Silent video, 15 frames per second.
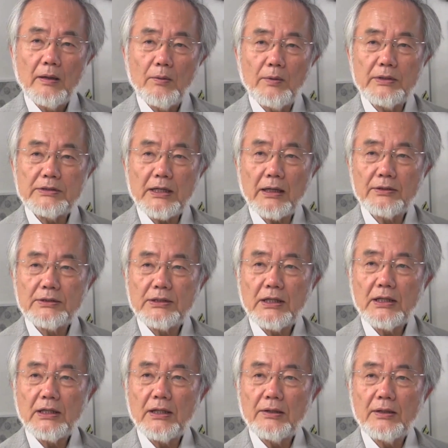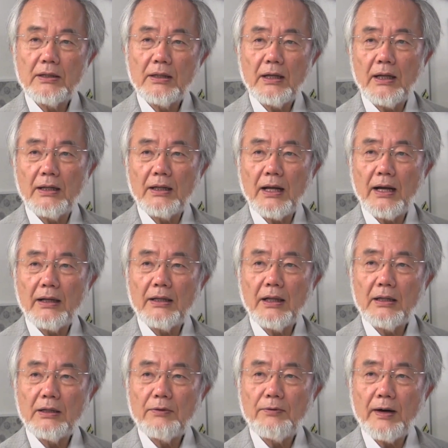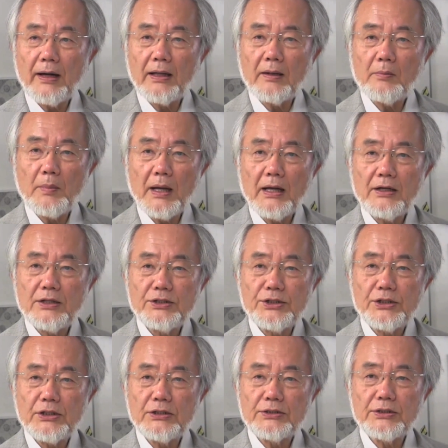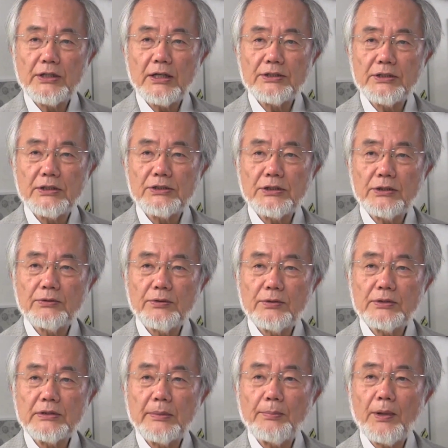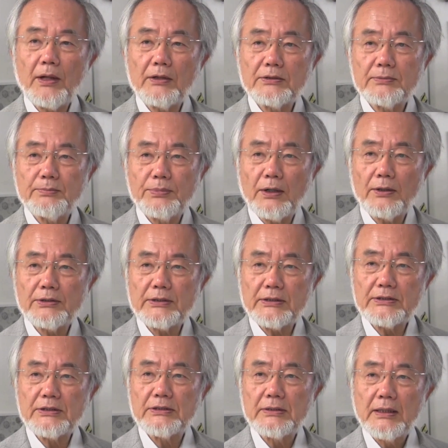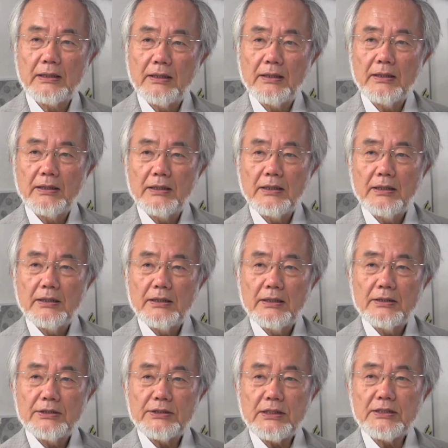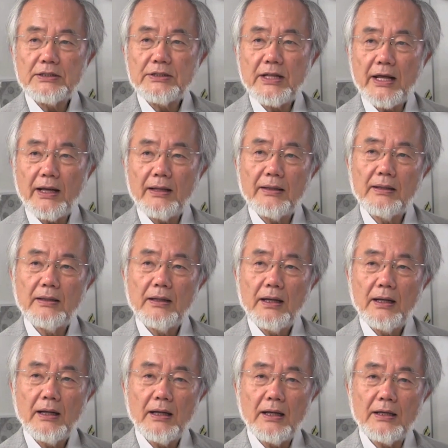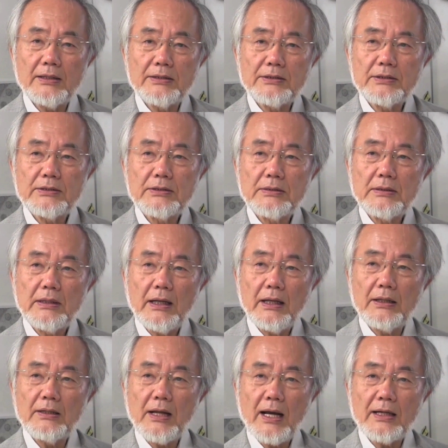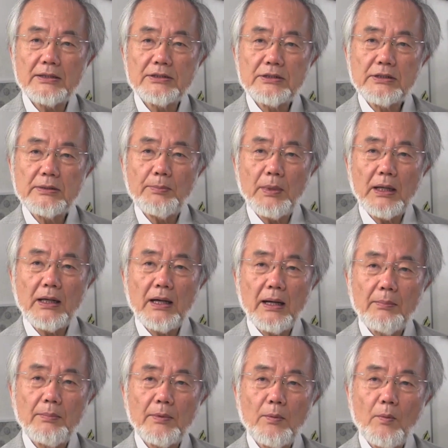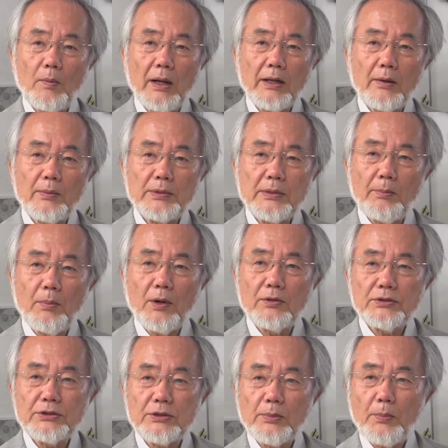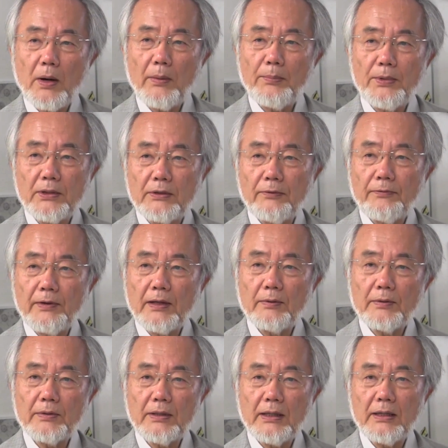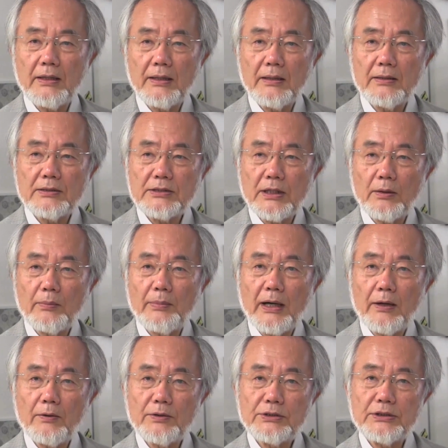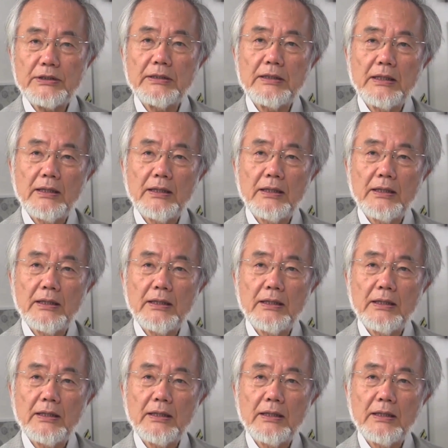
We succeeded in identifying many genes essential to the process. Since then, it, is, it has become one of the most popular fields in cell biology.